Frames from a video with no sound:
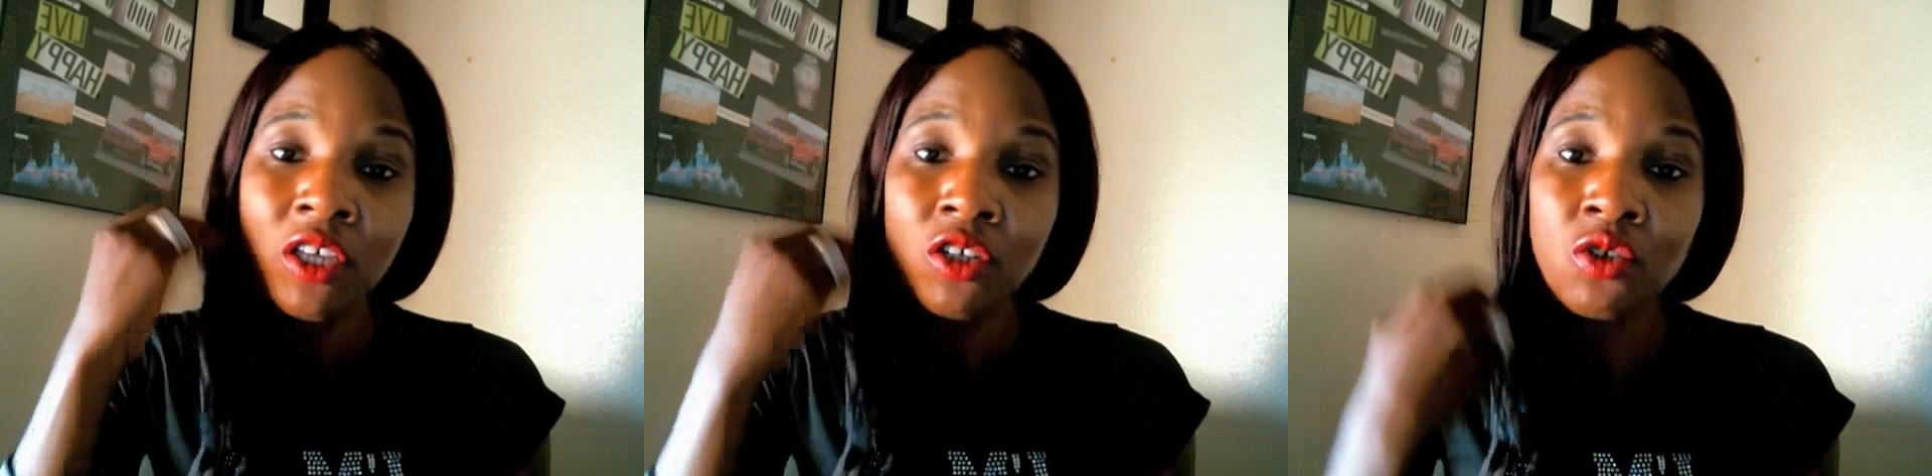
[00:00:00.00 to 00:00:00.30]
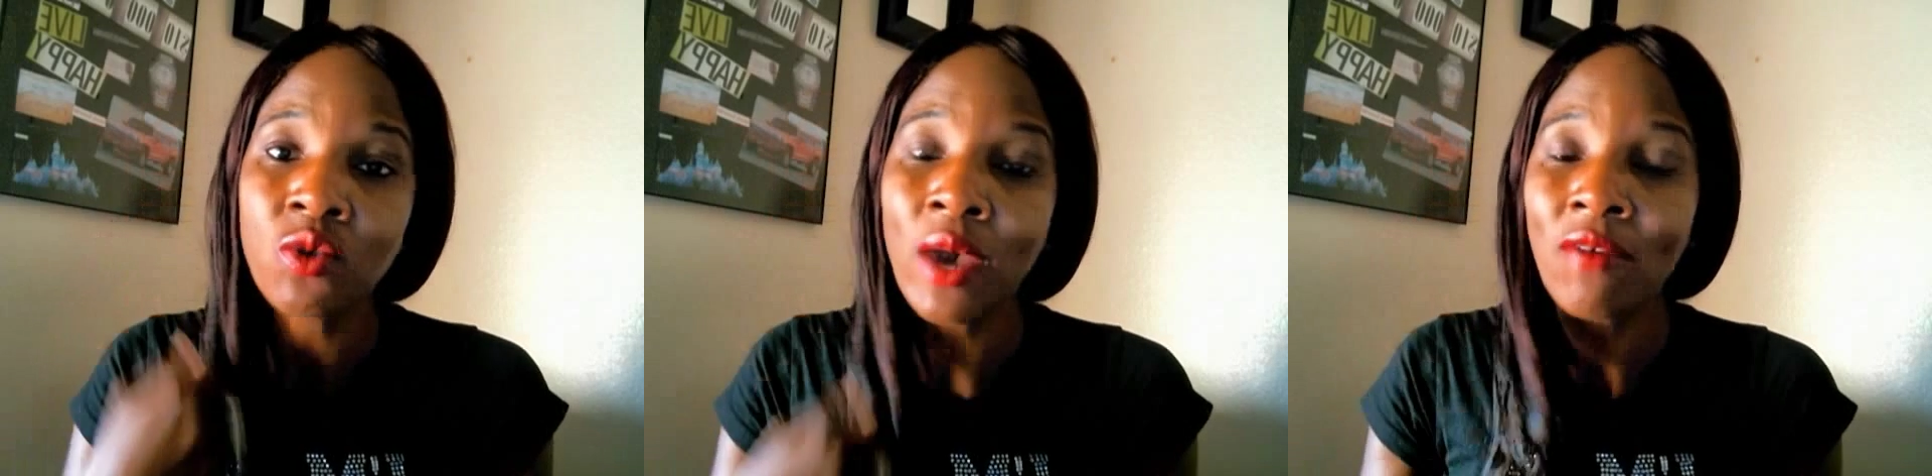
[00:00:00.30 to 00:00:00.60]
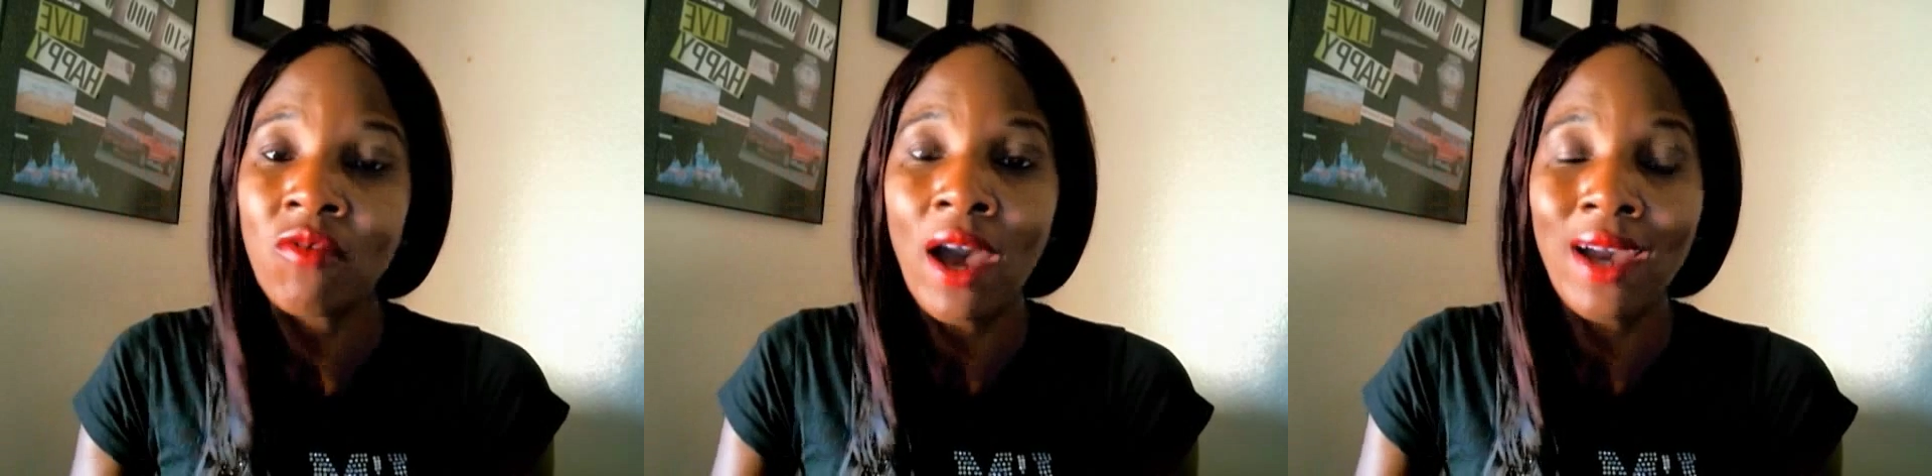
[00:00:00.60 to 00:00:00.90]
you
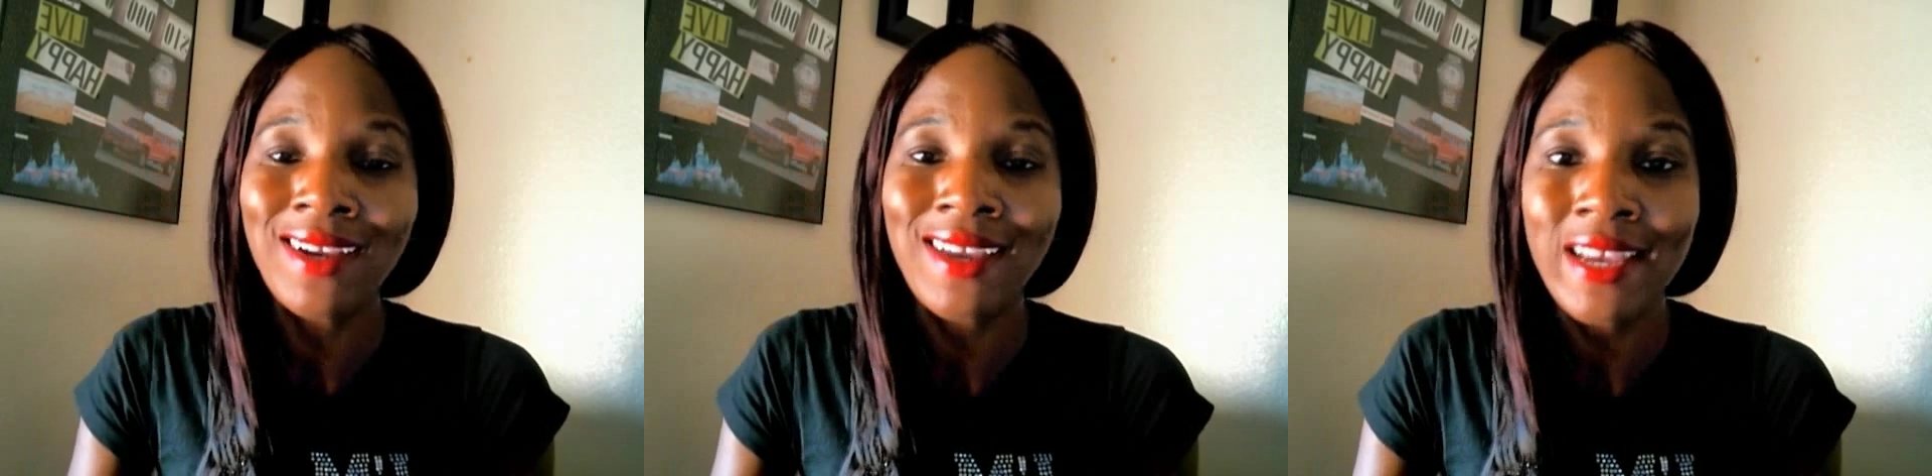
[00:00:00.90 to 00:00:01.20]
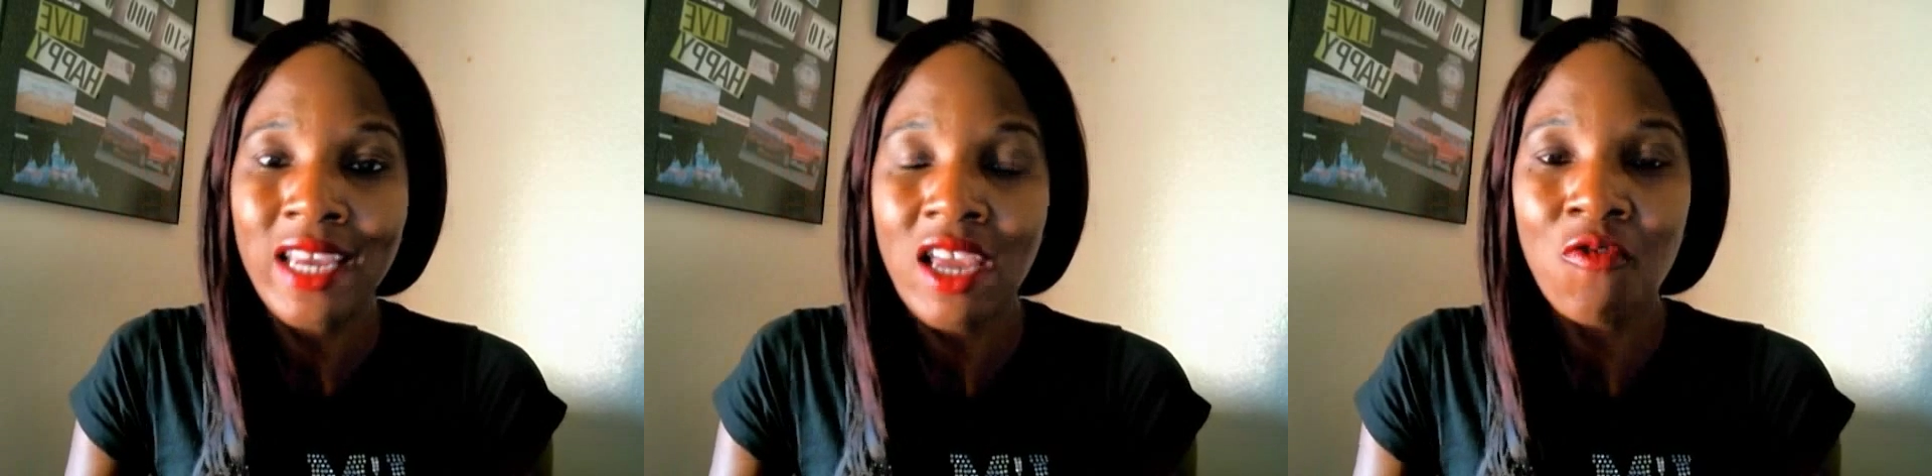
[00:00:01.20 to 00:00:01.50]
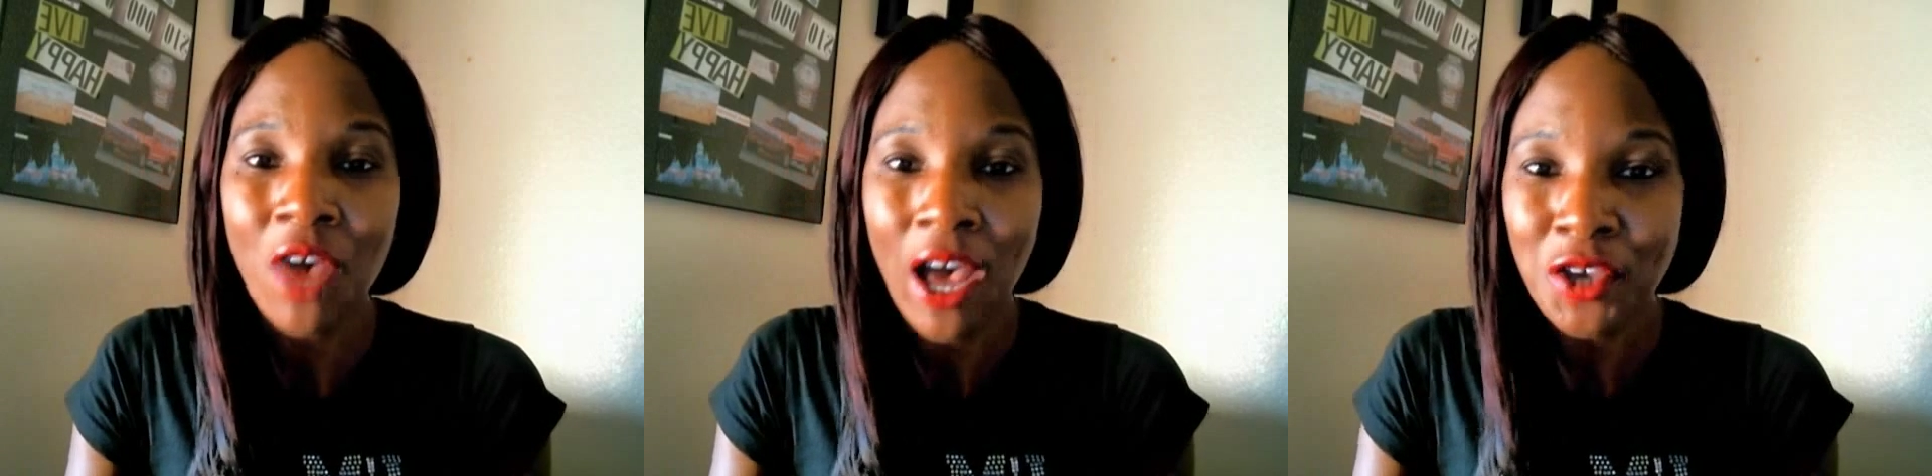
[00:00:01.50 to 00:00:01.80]
have gotten any
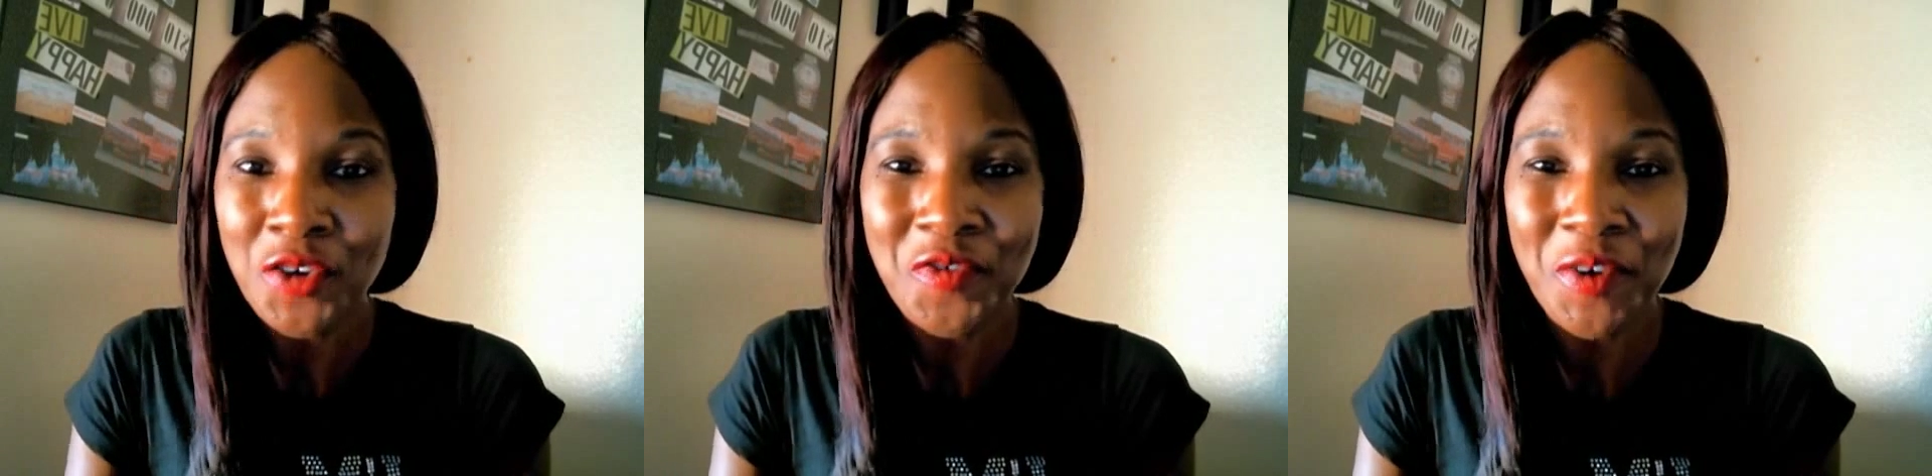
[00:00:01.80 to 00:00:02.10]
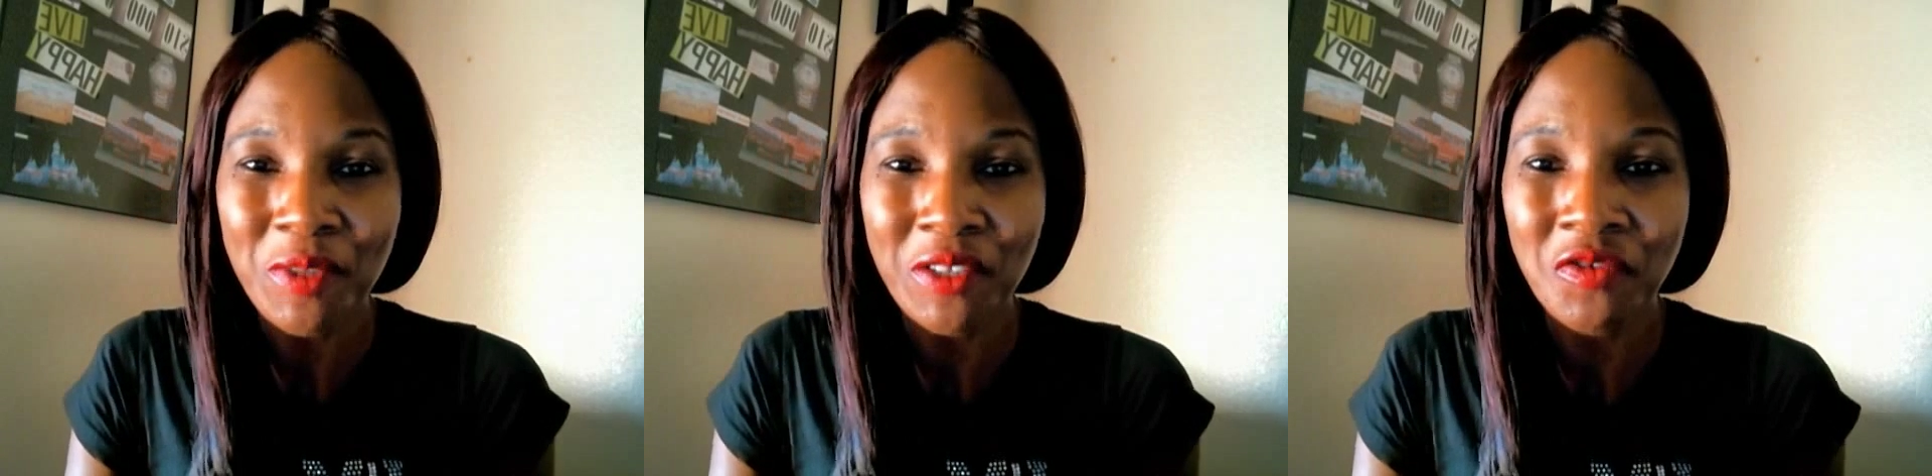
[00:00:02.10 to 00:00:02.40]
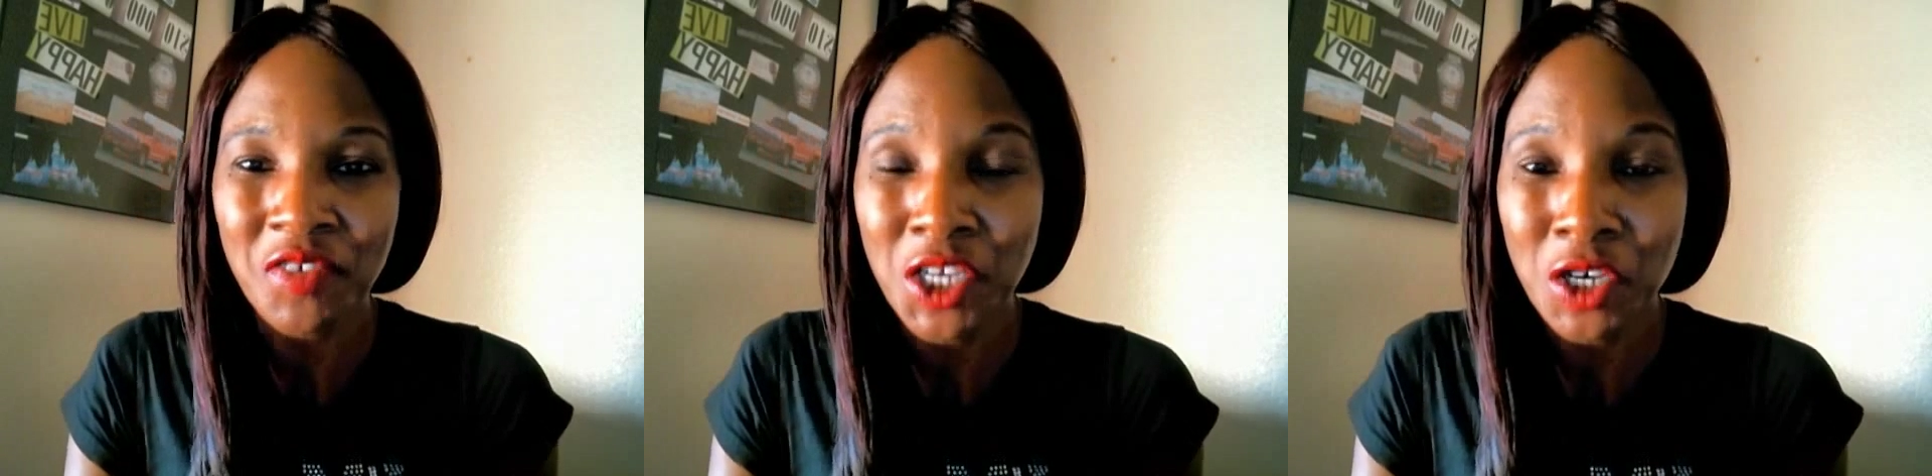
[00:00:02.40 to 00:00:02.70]
value from
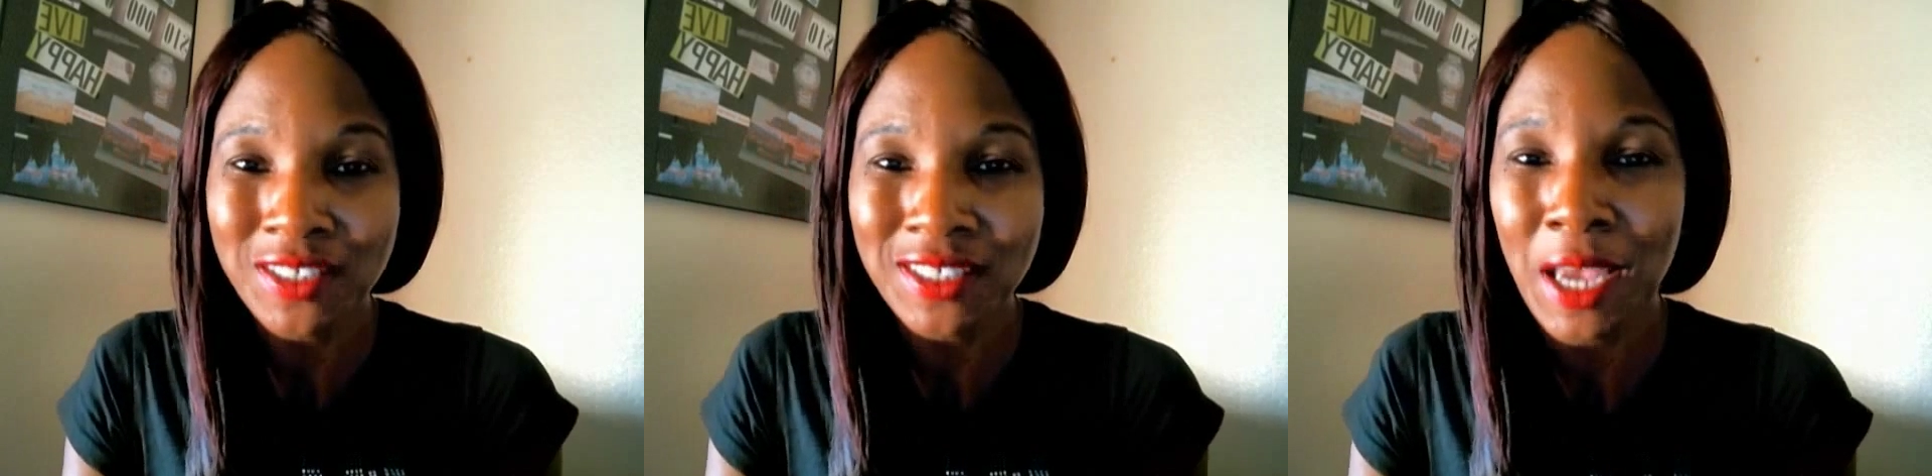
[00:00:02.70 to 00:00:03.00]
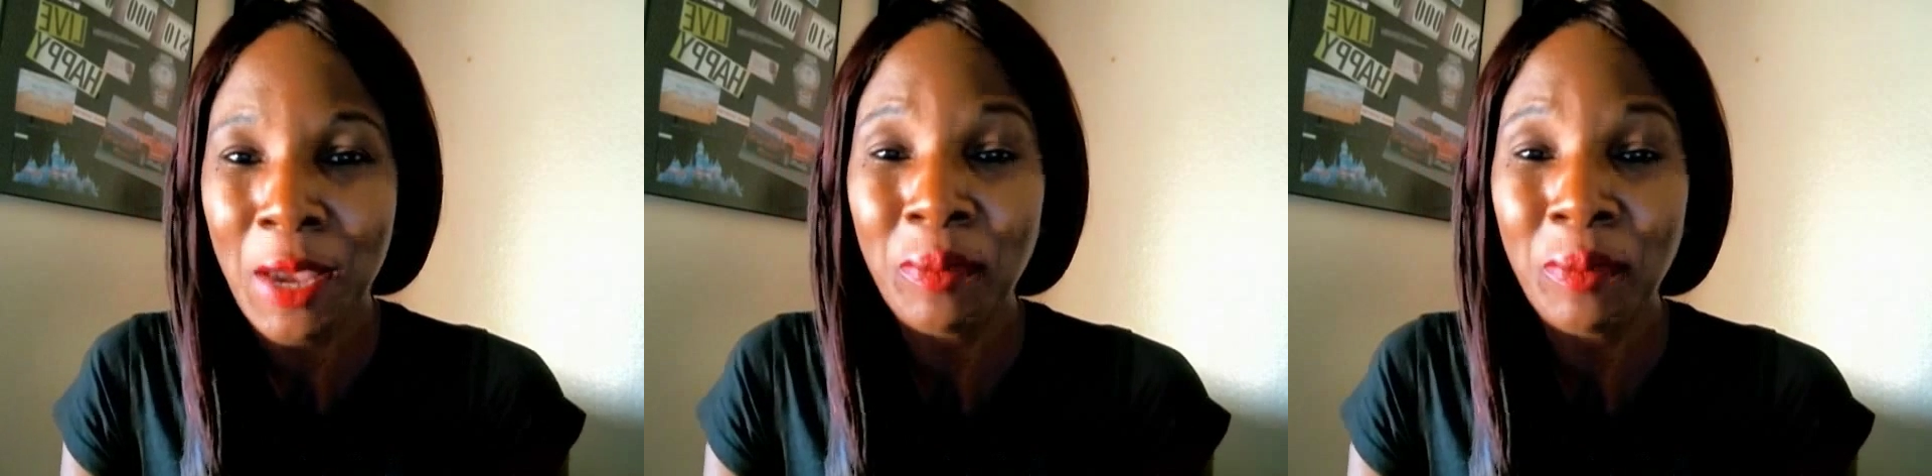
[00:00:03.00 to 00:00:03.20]
this video today,